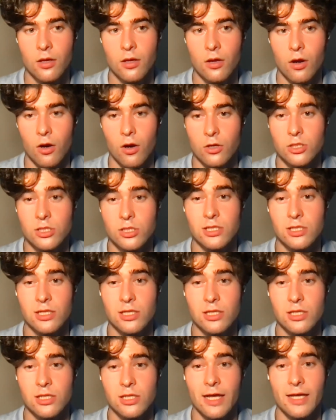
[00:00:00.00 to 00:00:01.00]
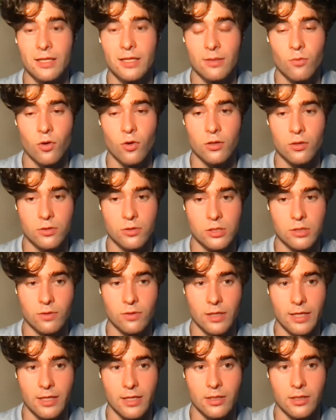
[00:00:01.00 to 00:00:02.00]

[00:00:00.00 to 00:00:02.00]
are slightly more closely related,